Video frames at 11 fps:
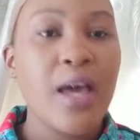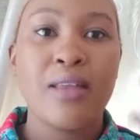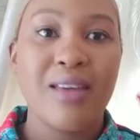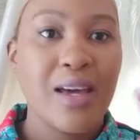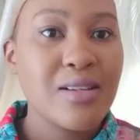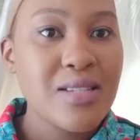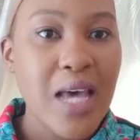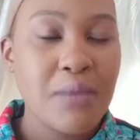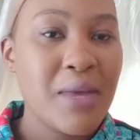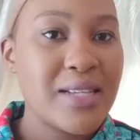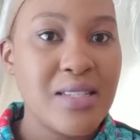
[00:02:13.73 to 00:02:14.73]
They
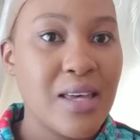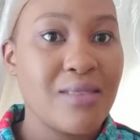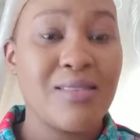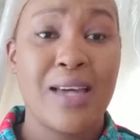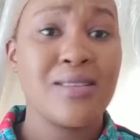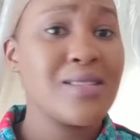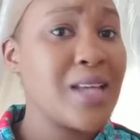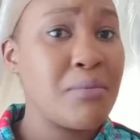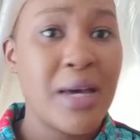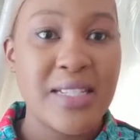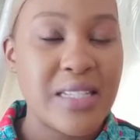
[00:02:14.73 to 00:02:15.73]
understand my skin. They
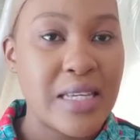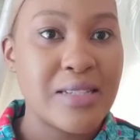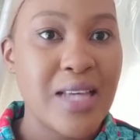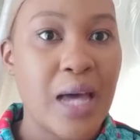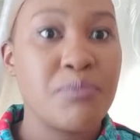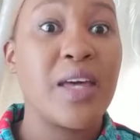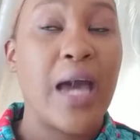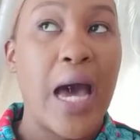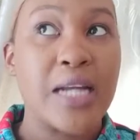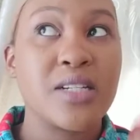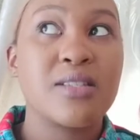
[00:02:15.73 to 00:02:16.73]
understand my skin type. They
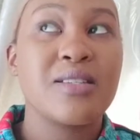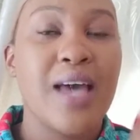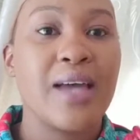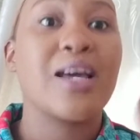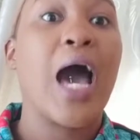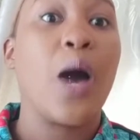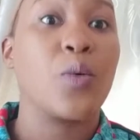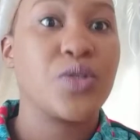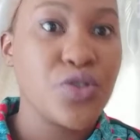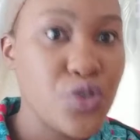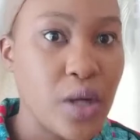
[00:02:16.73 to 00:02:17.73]
understand our
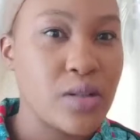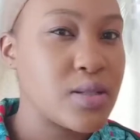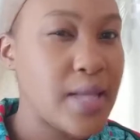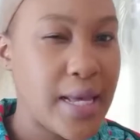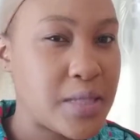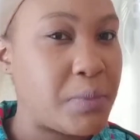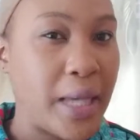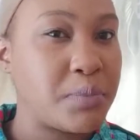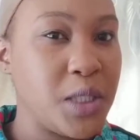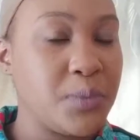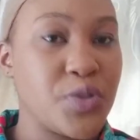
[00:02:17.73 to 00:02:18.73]
struggles as black
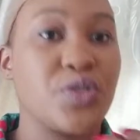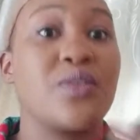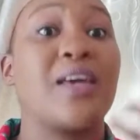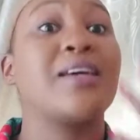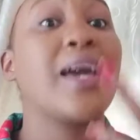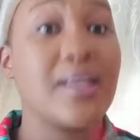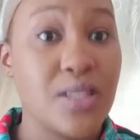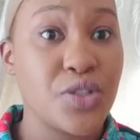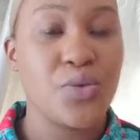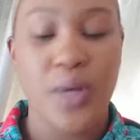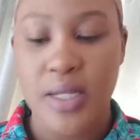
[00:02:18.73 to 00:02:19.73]
people. So they cater
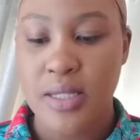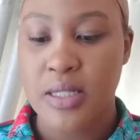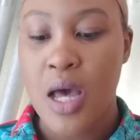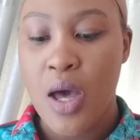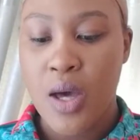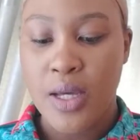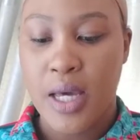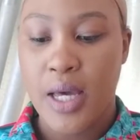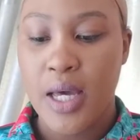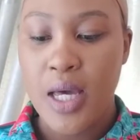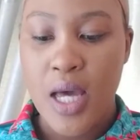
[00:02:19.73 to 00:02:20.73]
to us.
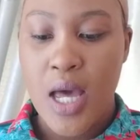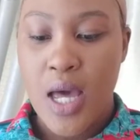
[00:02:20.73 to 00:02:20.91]
Okay?